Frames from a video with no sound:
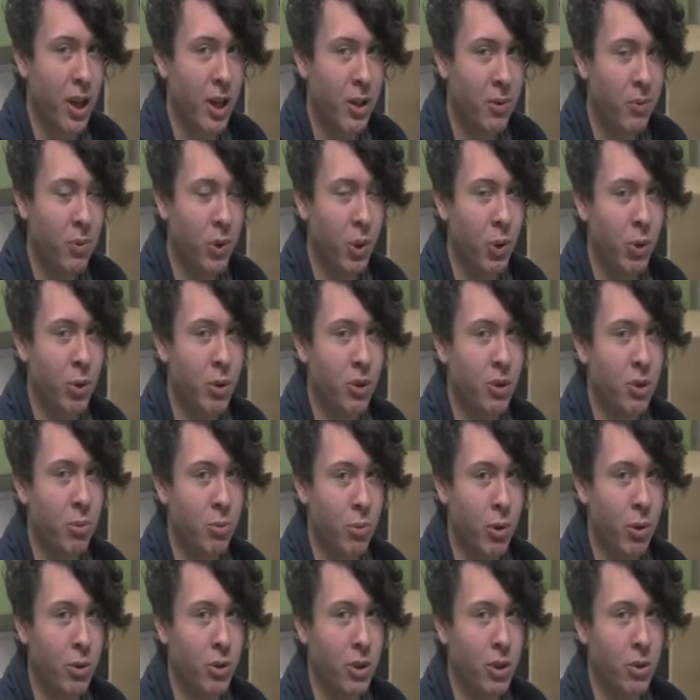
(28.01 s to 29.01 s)
and viewers to
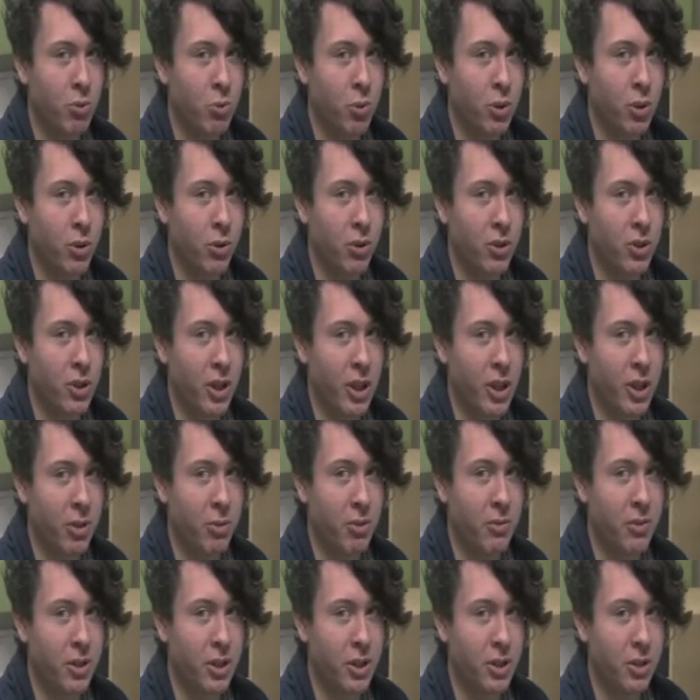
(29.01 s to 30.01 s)
process what you are saying
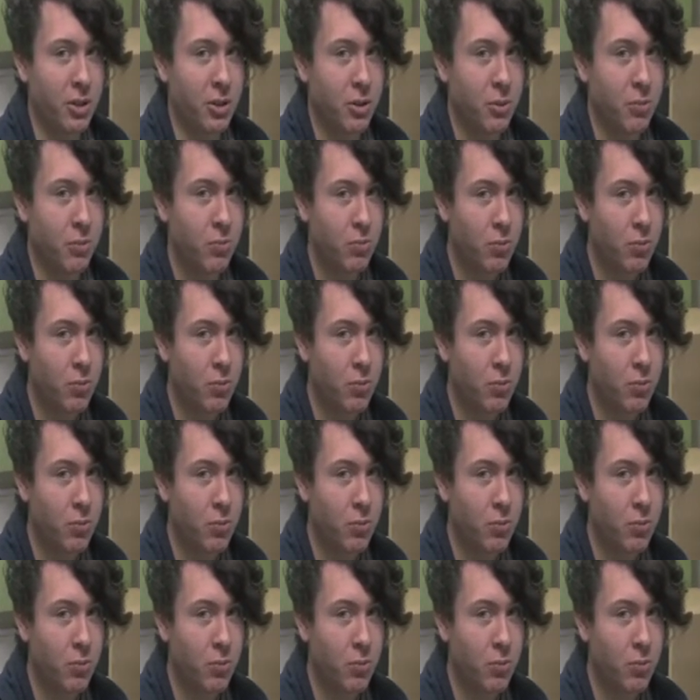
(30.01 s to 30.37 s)
with ease.